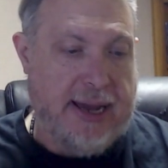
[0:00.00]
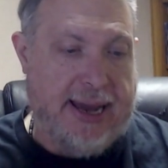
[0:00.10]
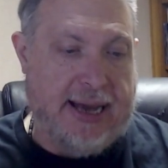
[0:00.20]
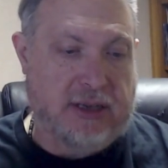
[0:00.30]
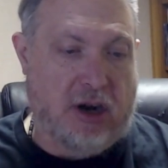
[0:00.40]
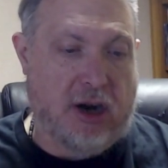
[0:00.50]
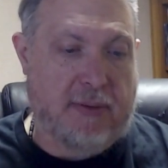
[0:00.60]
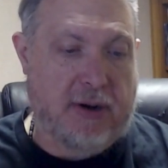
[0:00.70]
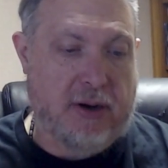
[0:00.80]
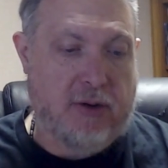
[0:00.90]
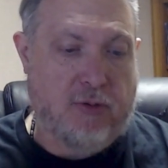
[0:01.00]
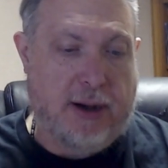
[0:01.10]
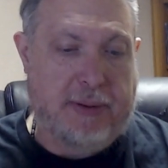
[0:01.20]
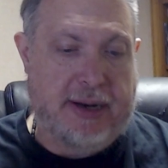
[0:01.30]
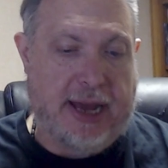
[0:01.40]
It has armor,
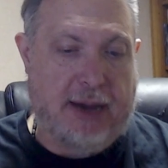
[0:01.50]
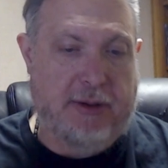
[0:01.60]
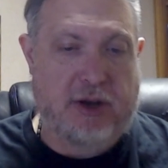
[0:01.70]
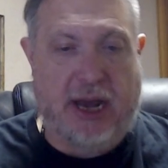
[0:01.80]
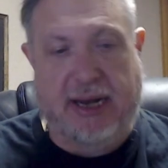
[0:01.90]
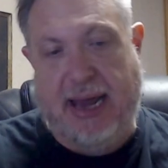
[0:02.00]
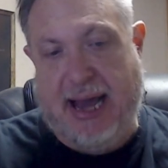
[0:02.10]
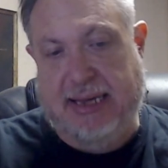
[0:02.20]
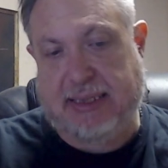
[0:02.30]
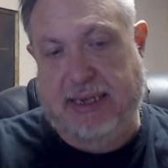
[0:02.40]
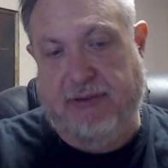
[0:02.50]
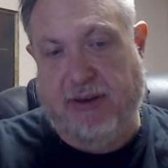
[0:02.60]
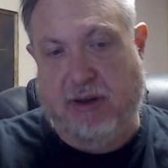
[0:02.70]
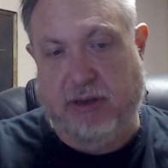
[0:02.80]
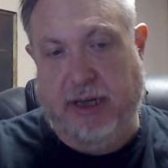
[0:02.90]
weapon damage, and task
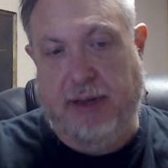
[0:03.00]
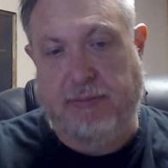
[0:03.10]
difficulty.